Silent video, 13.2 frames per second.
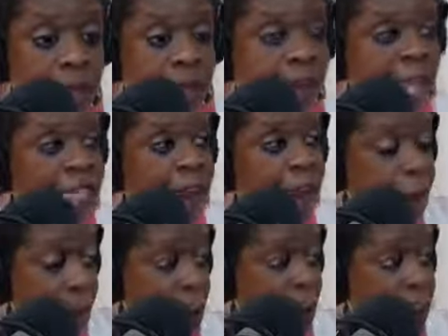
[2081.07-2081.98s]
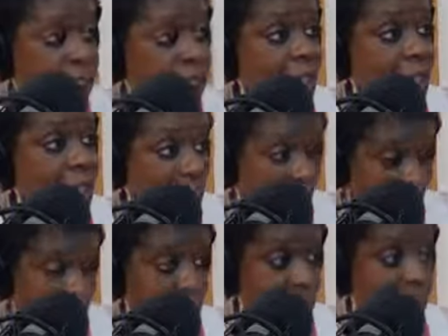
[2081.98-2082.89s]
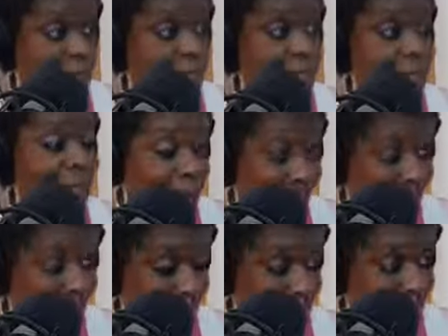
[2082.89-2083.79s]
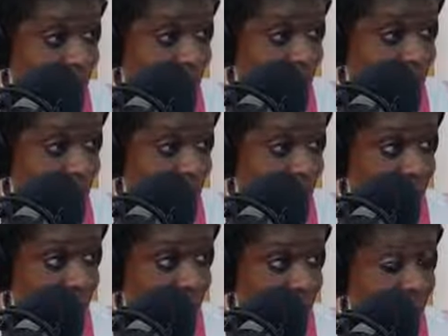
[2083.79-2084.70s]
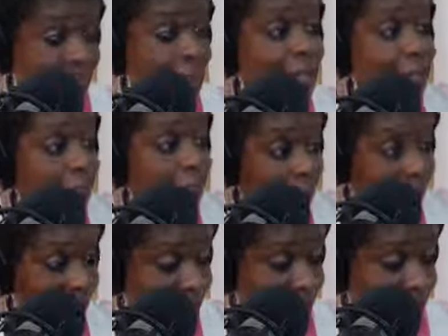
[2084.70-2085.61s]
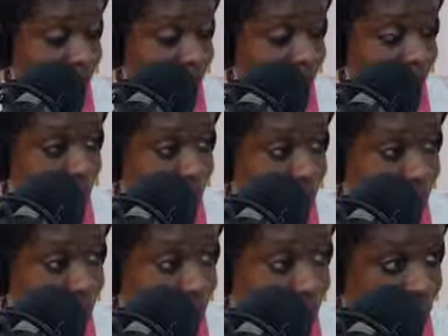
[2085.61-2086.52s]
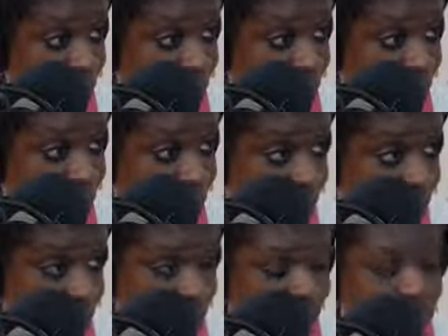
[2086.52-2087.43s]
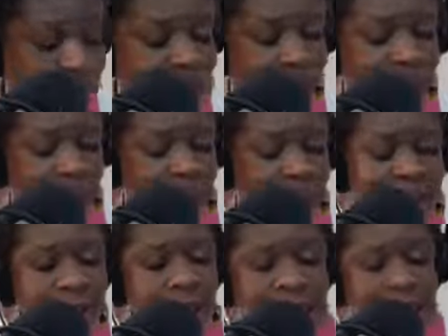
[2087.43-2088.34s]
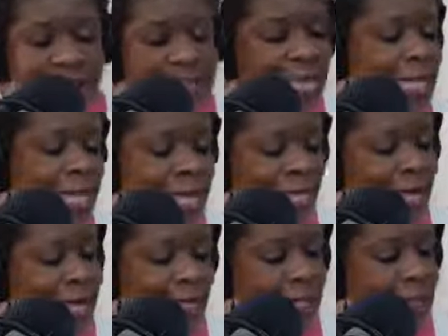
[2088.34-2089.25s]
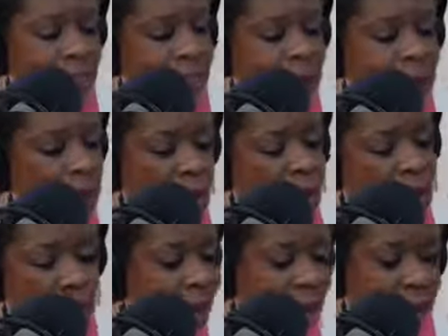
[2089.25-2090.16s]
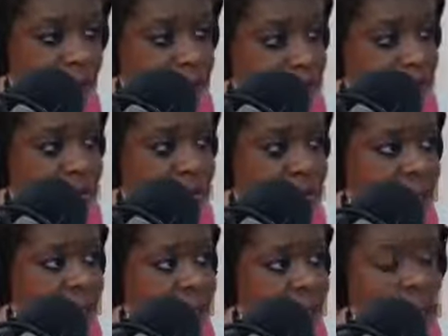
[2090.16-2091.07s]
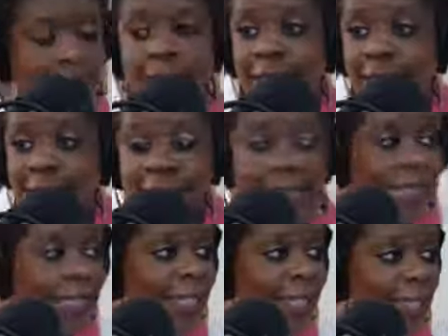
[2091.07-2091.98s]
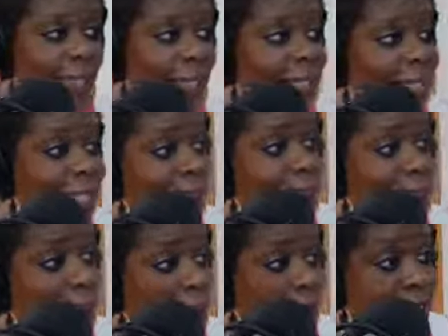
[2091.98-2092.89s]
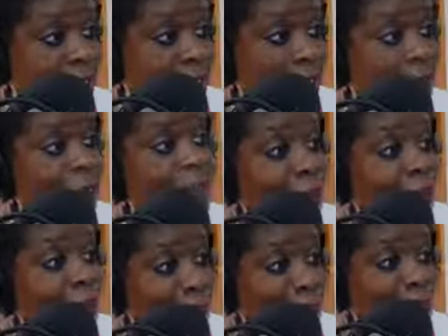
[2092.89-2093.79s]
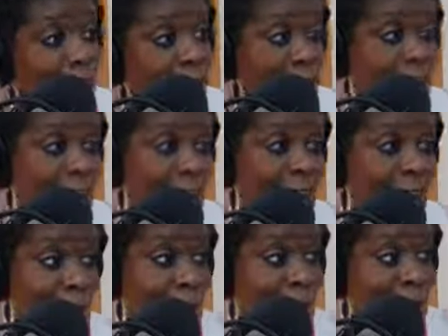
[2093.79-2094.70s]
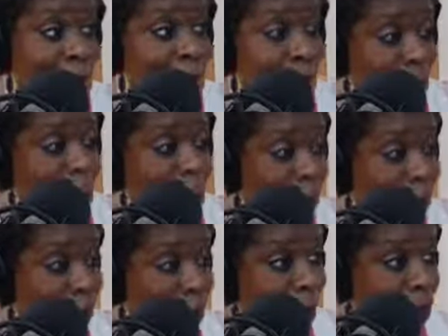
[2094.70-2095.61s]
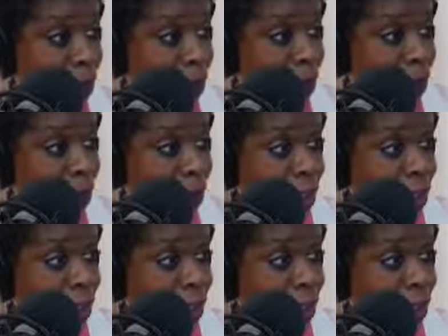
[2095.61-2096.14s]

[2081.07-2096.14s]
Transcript: they can force white women to have babies then it will increase the population, right? I don't really think they'd turn it around for me. They could give really give a toss. They'll give a toss if it if we outnumber,